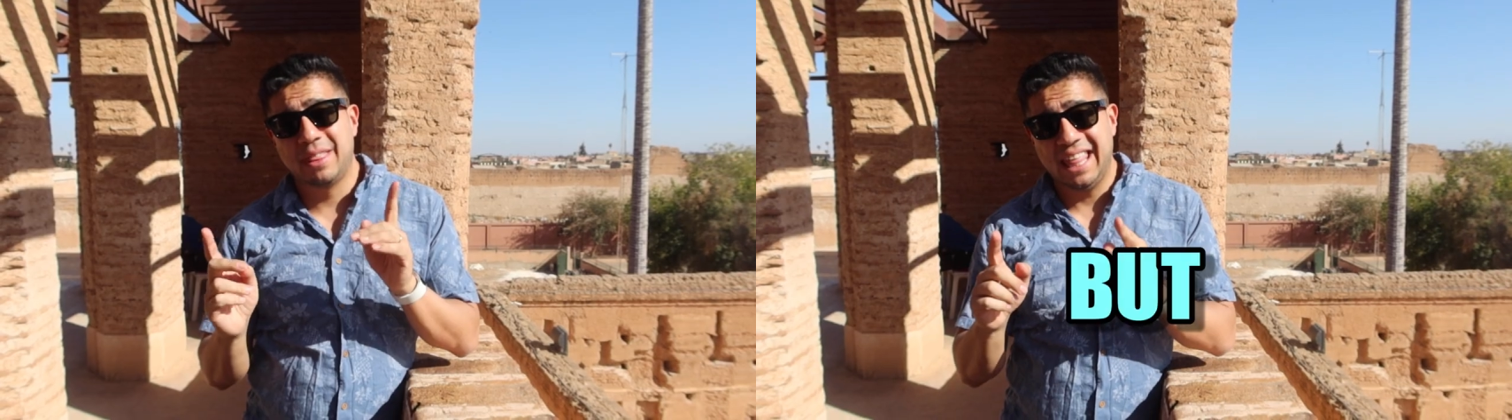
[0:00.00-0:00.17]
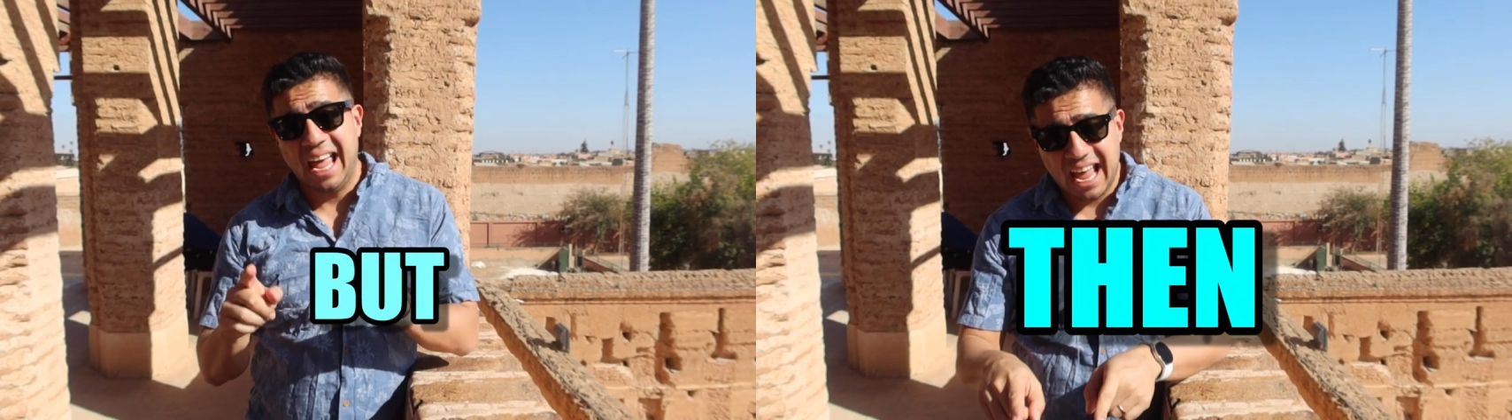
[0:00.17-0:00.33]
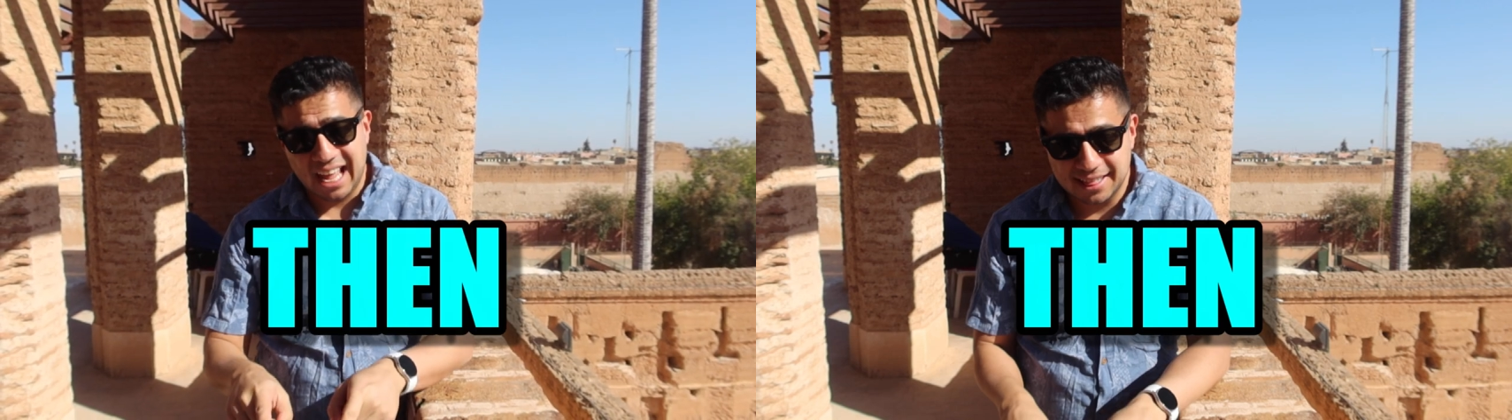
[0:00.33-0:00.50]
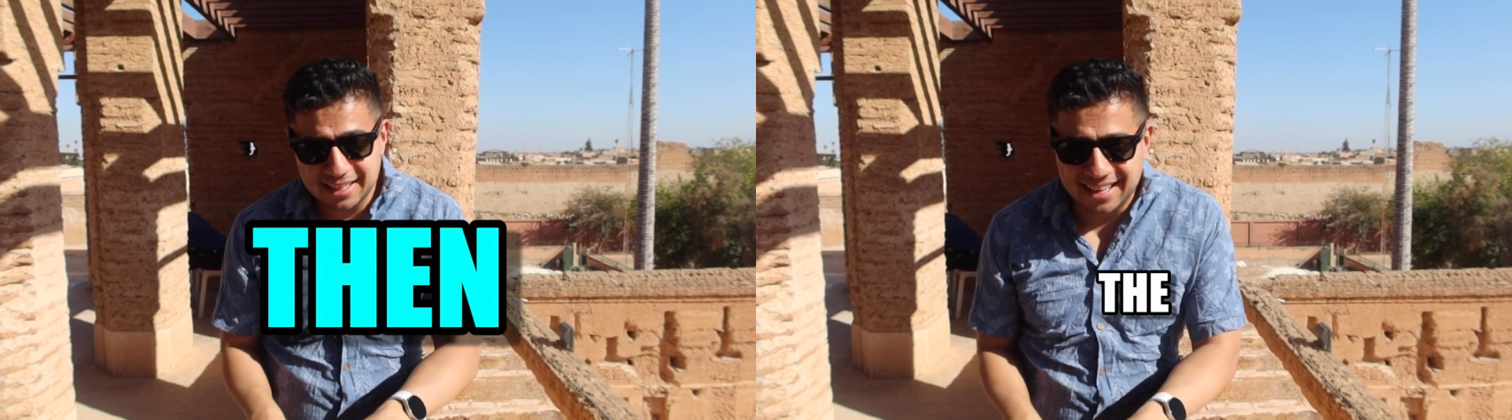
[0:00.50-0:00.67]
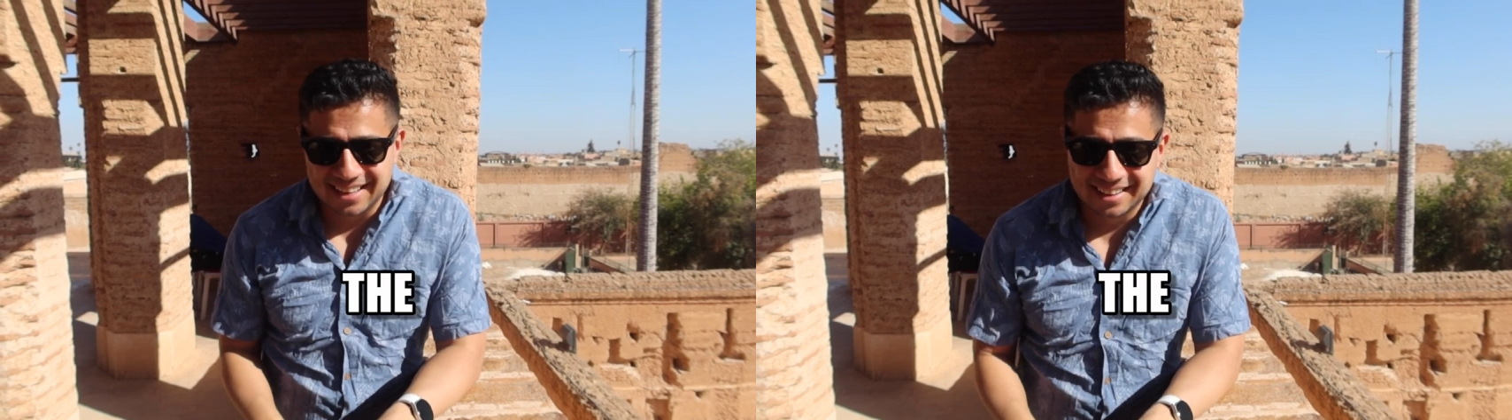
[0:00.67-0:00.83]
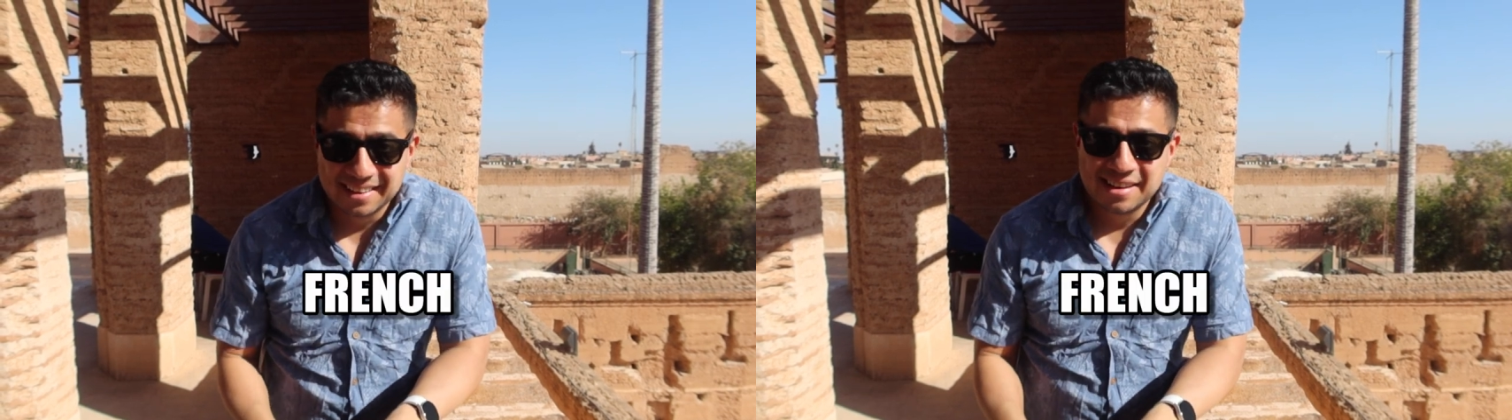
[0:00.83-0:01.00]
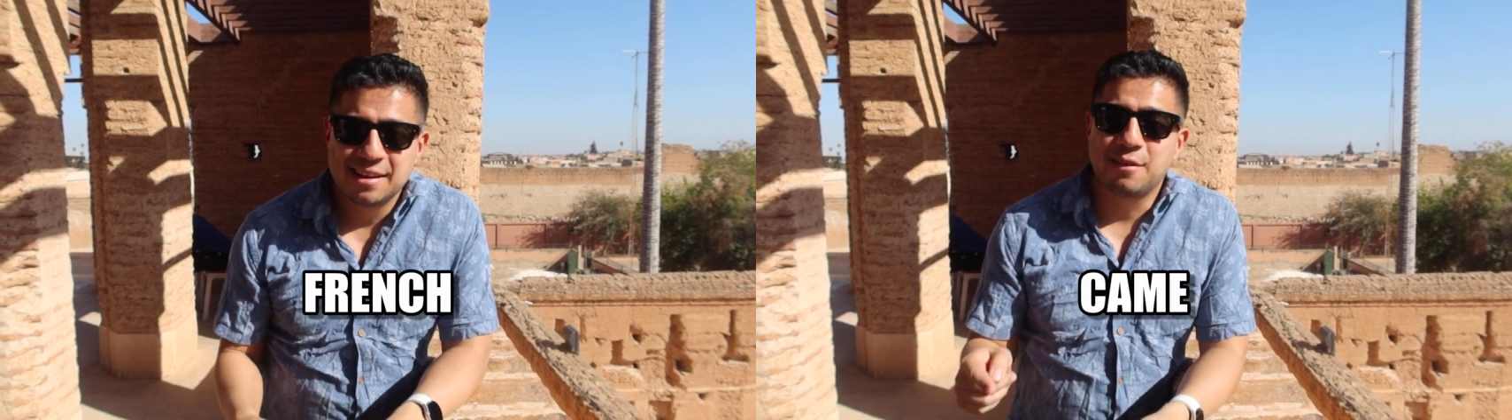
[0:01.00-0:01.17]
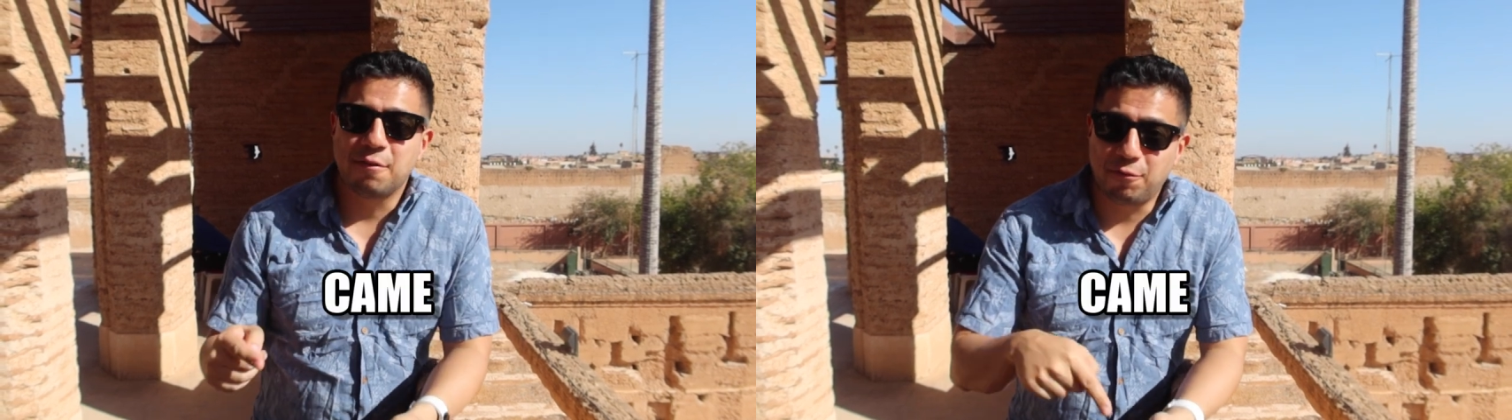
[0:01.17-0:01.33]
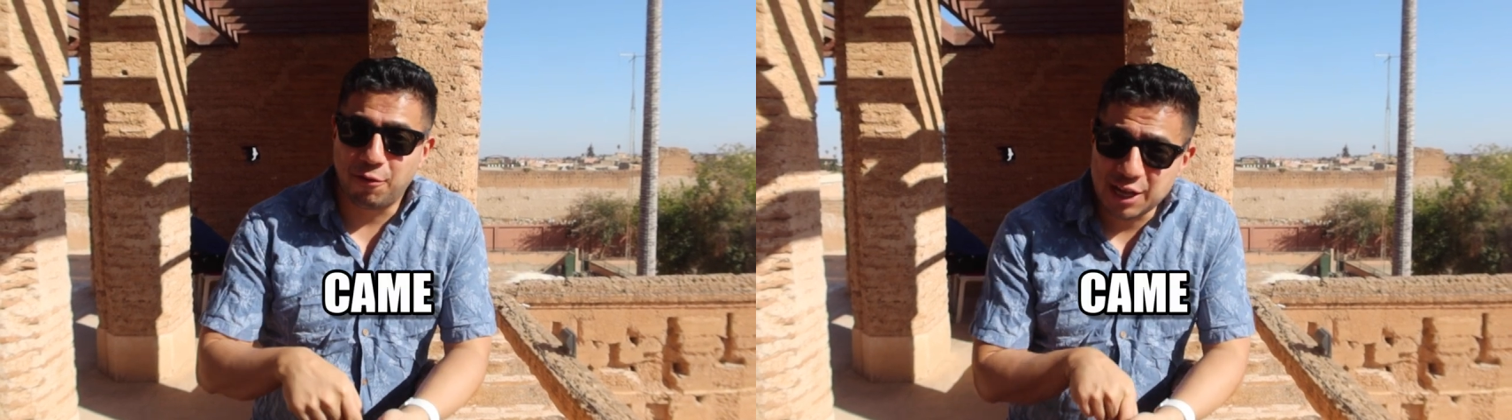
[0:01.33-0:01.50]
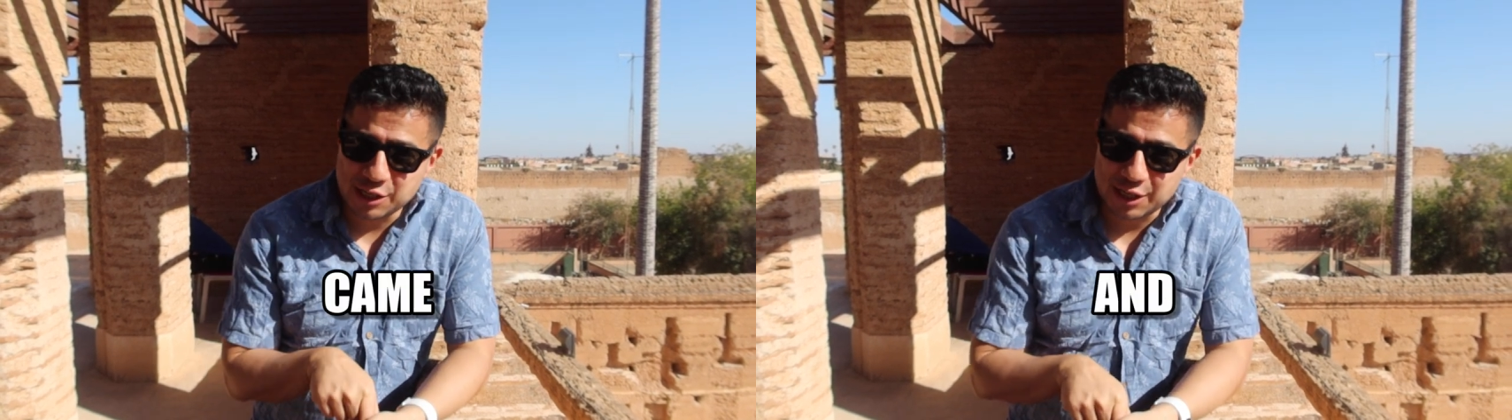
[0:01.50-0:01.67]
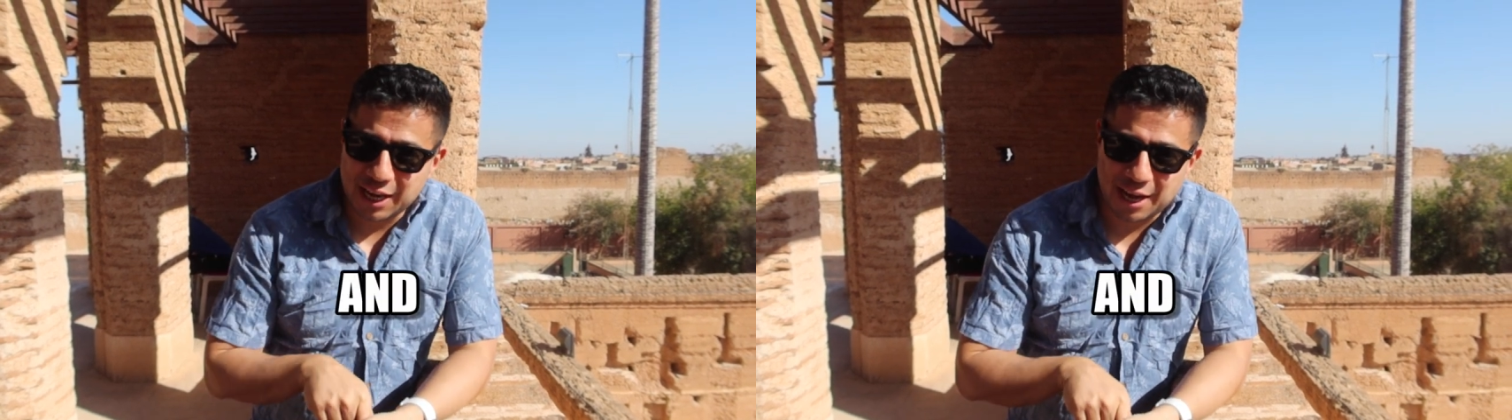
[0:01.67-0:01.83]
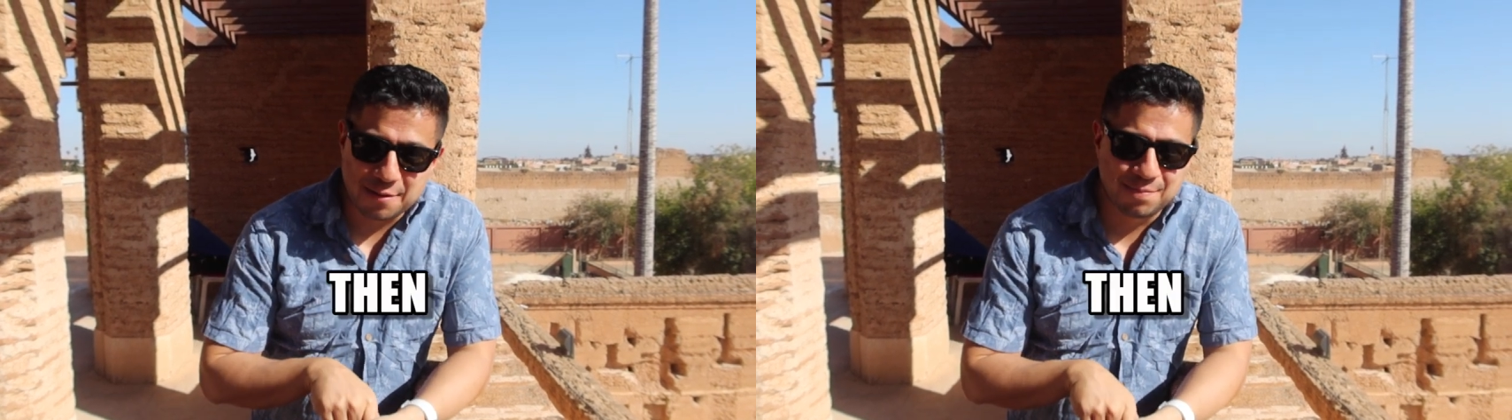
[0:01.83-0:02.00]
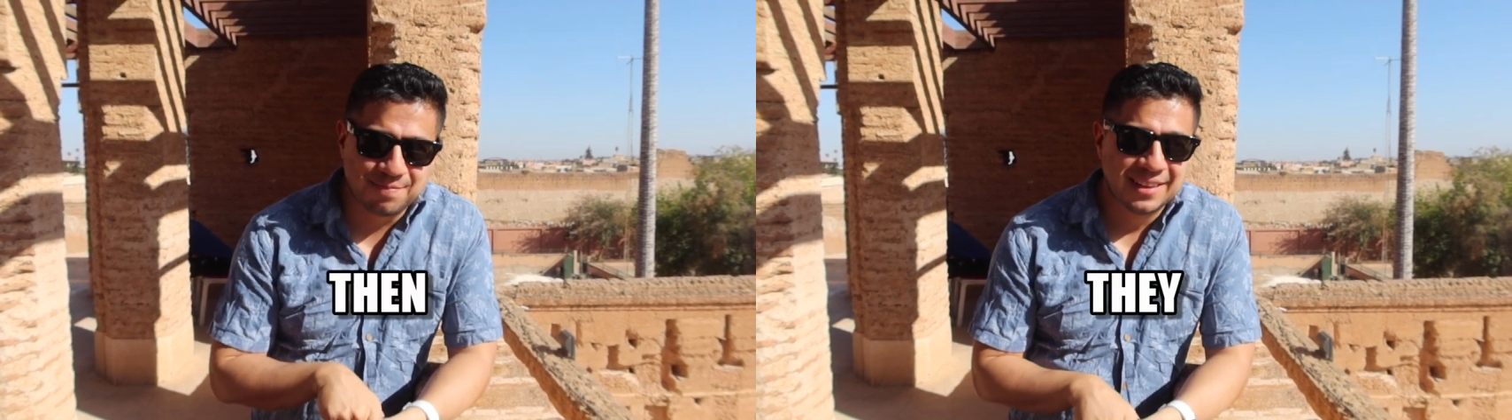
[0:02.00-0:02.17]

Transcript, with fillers: But then the French came